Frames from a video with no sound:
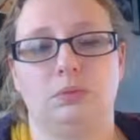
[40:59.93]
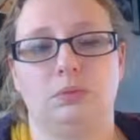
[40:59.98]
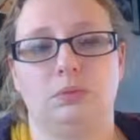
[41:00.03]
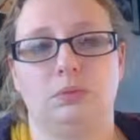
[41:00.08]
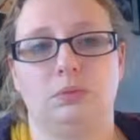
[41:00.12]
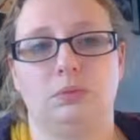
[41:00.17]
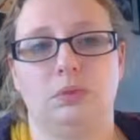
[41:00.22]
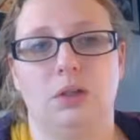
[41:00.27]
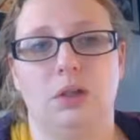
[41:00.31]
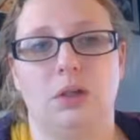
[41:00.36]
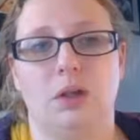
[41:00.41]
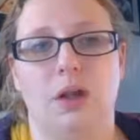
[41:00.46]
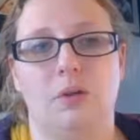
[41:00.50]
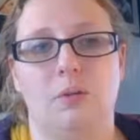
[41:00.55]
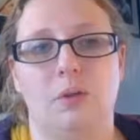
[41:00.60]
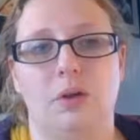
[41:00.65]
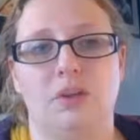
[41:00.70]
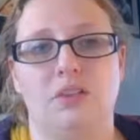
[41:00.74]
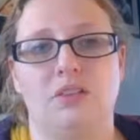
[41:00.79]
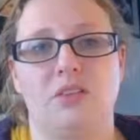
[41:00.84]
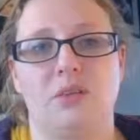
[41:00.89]
okay, what
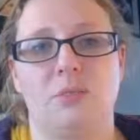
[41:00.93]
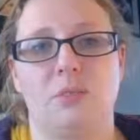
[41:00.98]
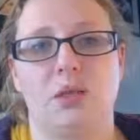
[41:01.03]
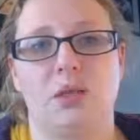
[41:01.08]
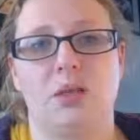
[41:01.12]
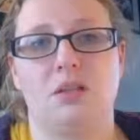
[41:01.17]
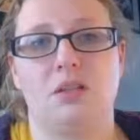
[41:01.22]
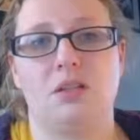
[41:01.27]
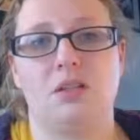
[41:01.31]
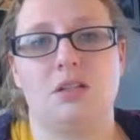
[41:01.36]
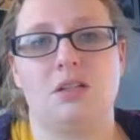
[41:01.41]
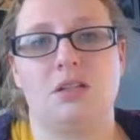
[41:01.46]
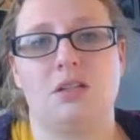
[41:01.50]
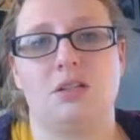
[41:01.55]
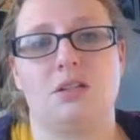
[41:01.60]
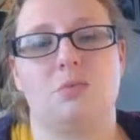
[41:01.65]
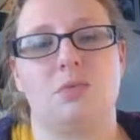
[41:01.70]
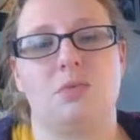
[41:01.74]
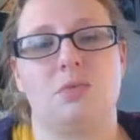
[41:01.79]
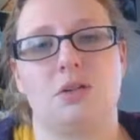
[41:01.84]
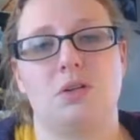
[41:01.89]
is the mean of the
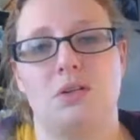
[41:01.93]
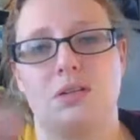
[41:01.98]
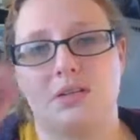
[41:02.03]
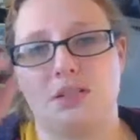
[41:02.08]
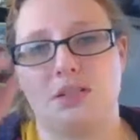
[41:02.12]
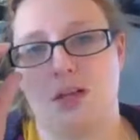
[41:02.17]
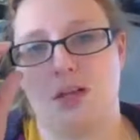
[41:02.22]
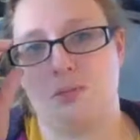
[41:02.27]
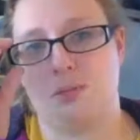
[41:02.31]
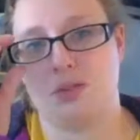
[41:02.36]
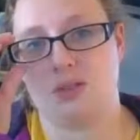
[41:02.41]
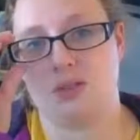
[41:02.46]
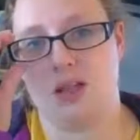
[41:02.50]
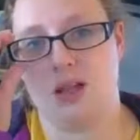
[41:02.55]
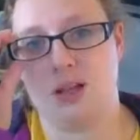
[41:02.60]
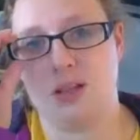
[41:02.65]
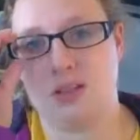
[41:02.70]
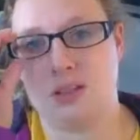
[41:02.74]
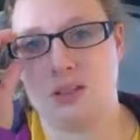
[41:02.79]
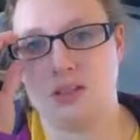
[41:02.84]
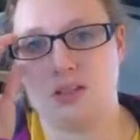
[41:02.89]
distribute of the sample
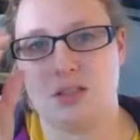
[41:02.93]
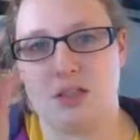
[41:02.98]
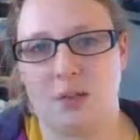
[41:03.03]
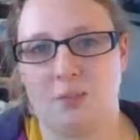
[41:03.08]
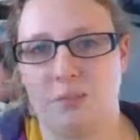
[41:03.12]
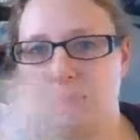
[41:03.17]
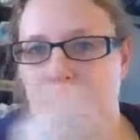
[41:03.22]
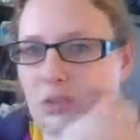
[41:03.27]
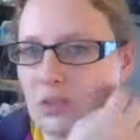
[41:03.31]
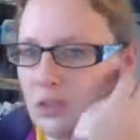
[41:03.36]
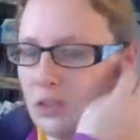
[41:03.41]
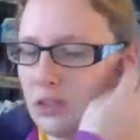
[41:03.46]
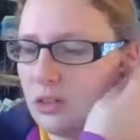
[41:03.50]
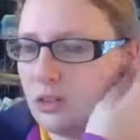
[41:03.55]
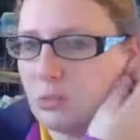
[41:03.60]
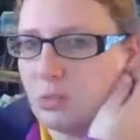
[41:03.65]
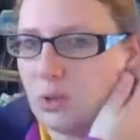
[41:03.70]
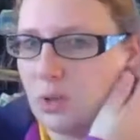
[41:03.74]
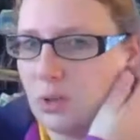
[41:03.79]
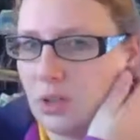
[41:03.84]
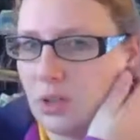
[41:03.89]
size? Sample distributing,